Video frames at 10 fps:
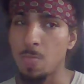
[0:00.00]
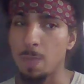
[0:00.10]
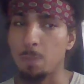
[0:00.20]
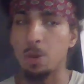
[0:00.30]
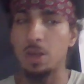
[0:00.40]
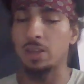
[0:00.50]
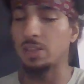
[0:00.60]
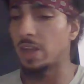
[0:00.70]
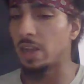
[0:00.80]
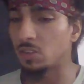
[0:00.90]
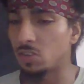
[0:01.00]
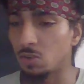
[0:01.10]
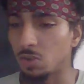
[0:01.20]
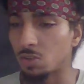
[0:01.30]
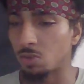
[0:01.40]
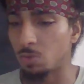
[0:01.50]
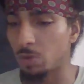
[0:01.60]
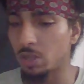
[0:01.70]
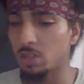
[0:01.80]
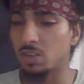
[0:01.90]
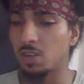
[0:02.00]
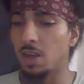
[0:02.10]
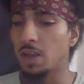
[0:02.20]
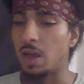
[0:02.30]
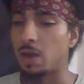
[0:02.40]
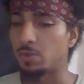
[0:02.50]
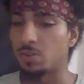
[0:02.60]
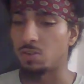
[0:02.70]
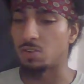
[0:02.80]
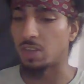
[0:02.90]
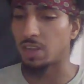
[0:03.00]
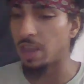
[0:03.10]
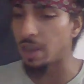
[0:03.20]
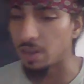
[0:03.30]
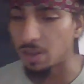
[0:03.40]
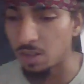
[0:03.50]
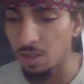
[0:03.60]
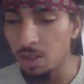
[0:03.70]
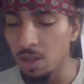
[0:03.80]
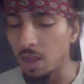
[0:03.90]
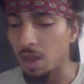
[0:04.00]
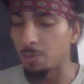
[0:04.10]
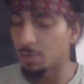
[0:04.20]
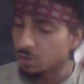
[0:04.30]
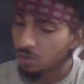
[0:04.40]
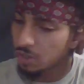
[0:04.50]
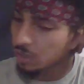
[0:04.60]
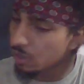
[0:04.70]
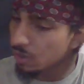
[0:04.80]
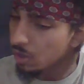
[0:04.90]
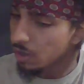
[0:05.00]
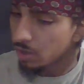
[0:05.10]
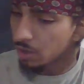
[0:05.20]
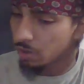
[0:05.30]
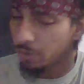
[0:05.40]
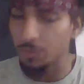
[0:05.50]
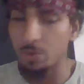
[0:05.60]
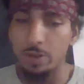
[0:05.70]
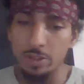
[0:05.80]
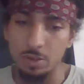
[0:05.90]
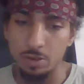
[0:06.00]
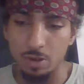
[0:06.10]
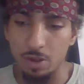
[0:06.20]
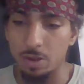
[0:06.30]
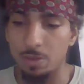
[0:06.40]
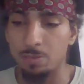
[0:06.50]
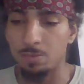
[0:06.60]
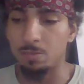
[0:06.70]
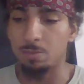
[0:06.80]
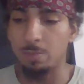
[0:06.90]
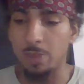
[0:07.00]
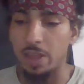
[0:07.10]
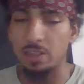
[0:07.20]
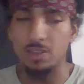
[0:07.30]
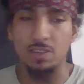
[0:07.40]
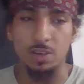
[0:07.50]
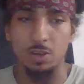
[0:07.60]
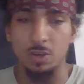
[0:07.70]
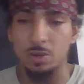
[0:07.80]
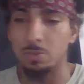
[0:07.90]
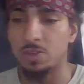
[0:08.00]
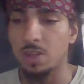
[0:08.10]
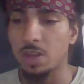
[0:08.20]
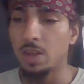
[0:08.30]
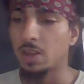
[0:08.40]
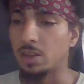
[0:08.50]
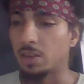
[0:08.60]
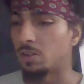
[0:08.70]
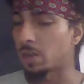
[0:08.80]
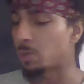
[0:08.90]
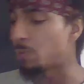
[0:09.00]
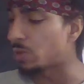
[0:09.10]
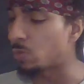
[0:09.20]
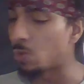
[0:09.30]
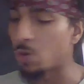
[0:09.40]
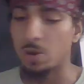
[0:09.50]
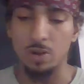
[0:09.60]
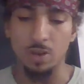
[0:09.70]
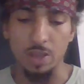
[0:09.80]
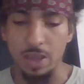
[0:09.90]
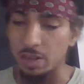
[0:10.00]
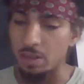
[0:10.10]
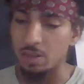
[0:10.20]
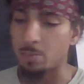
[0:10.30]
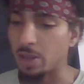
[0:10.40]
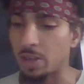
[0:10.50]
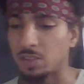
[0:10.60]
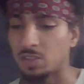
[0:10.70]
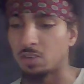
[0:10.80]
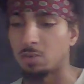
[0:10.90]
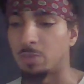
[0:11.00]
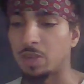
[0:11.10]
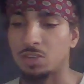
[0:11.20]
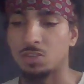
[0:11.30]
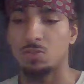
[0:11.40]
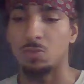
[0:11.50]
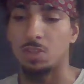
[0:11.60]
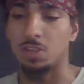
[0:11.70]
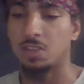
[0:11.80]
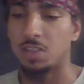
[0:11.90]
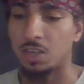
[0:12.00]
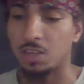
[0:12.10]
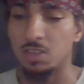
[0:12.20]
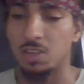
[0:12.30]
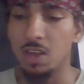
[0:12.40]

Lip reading: But in that 2 to 3 weeks, I was using canna, I was using, a few other plants and herbs, like motherwort, canna, making certain mixtures with these things